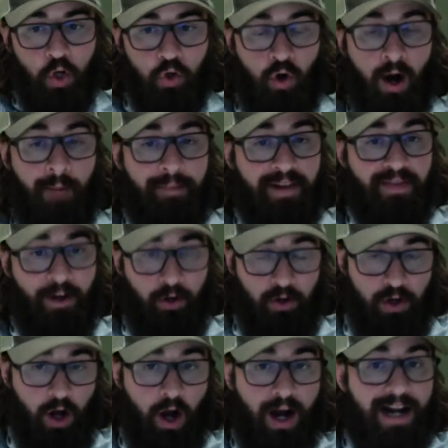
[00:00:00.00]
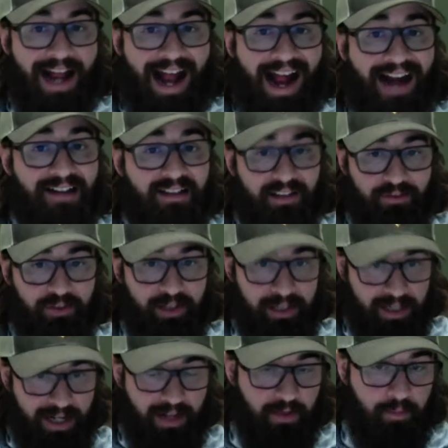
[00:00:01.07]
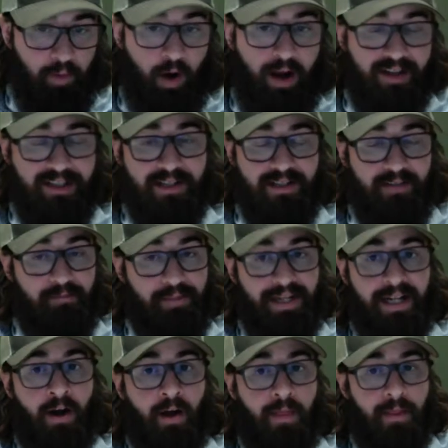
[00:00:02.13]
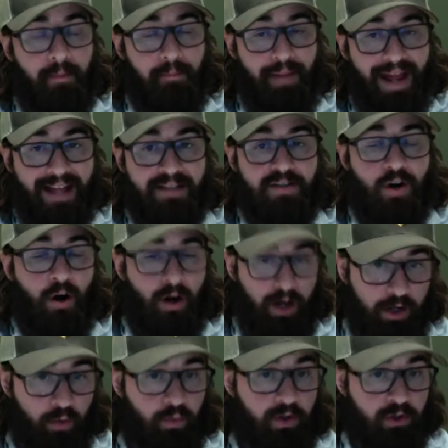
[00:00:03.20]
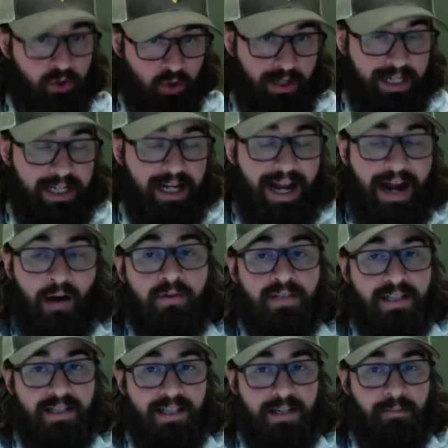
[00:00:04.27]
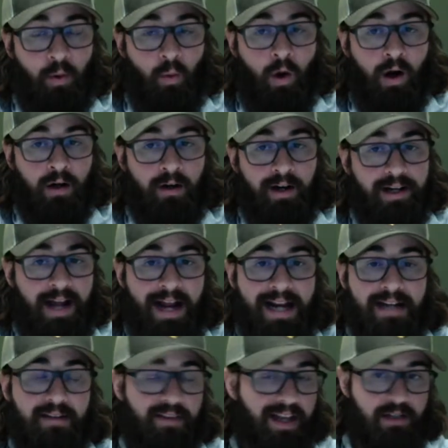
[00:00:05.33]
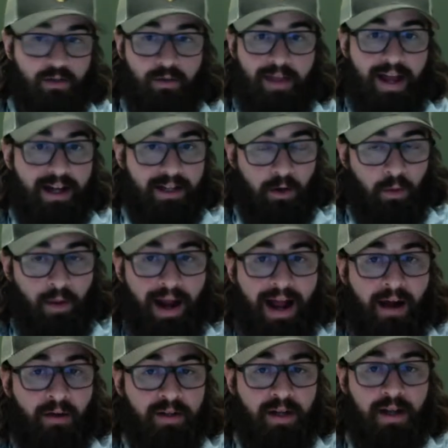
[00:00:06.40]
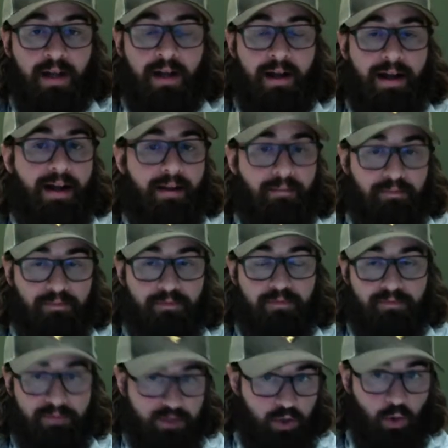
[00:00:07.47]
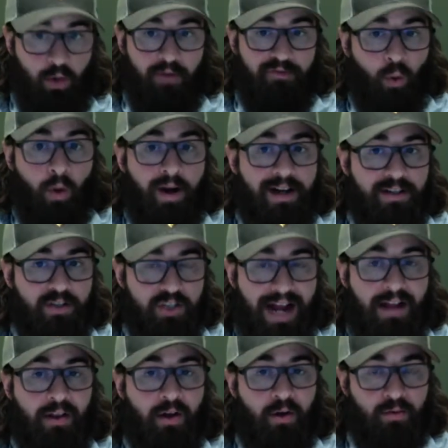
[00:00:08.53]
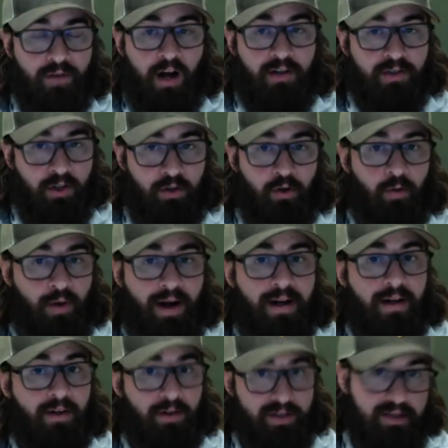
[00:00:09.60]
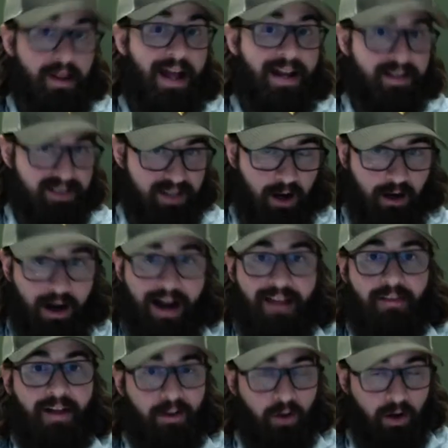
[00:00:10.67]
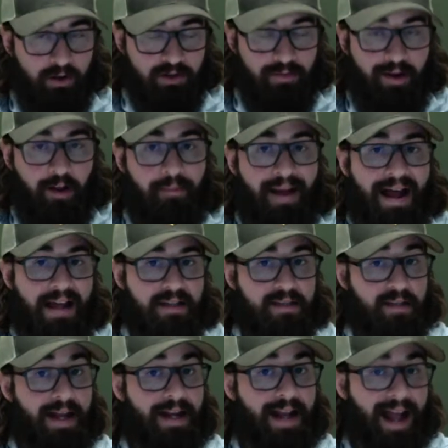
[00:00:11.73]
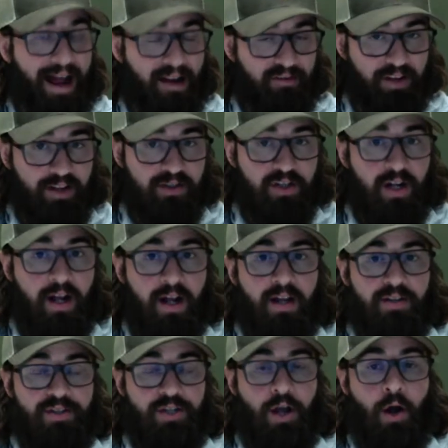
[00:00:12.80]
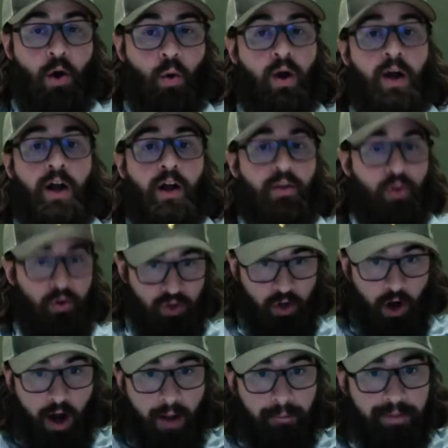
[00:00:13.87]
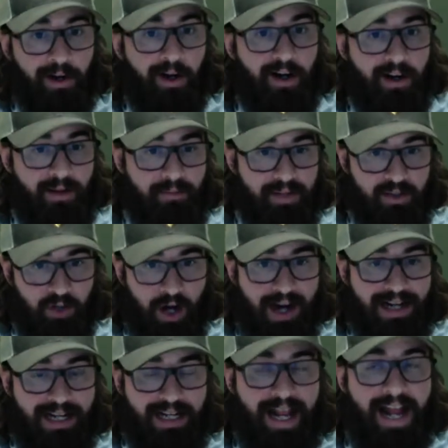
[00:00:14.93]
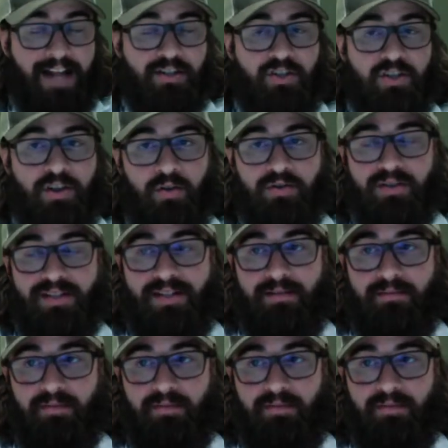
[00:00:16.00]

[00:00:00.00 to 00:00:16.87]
crappie that are not actively in the process of being on the beds are going to retreat out to deeper water at night. They do that year round um, to avoid shallow nocturnal predators like saugeye, like largemouth bass, like catfish. So those crappie are going to be trying to catch those.